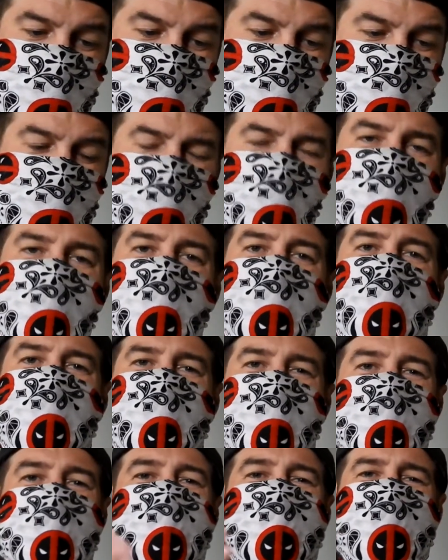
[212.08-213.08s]
so once again,
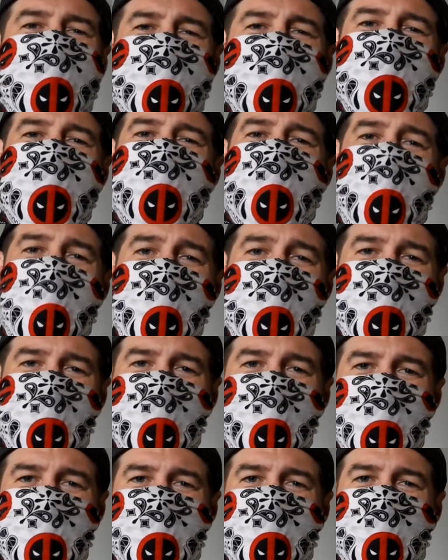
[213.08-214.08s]
it's kind of
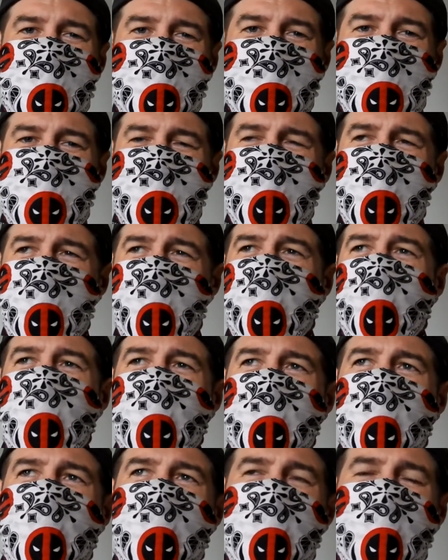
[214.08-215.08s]
choppy. It's like it's no
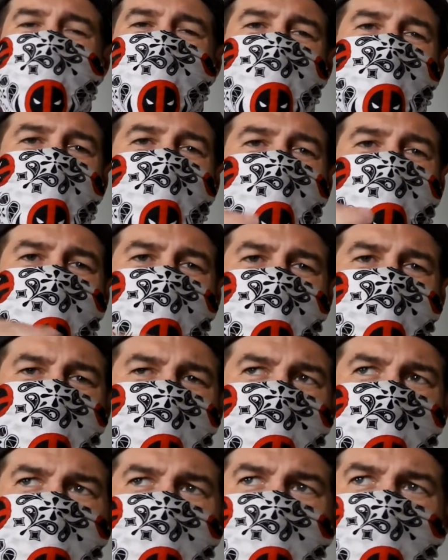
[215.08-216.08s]
real good flow from
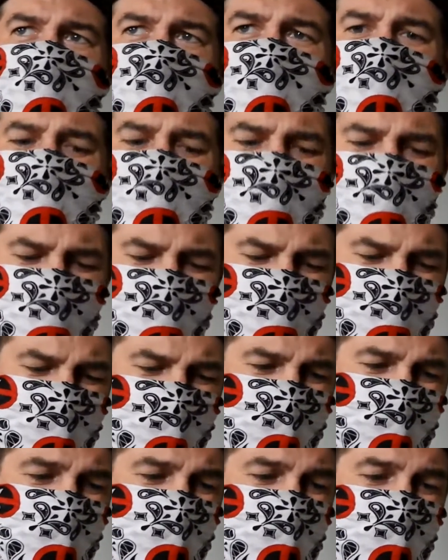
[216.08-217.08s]
here to there.
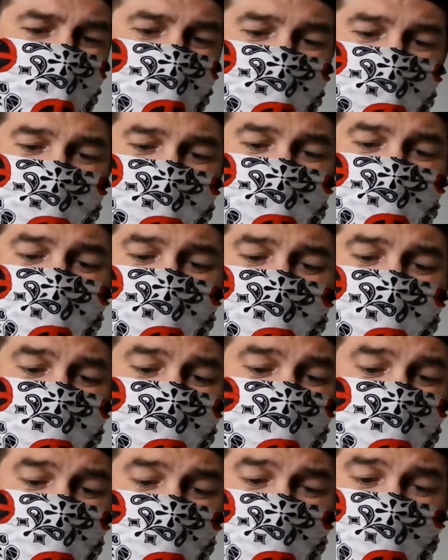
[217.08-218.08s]
But anyway, they
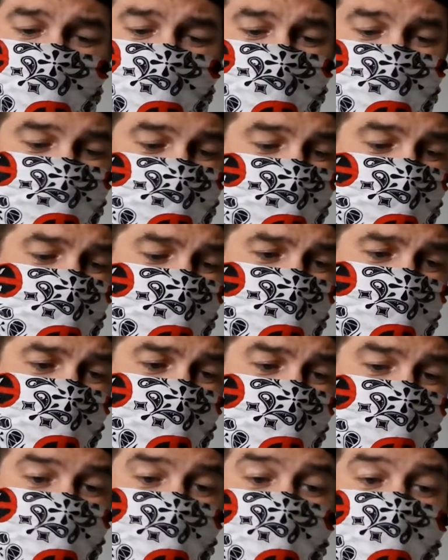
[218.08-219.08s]
go into this
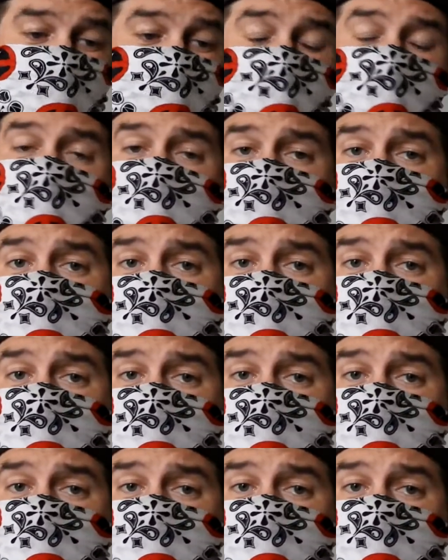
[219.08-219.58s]
cave. They find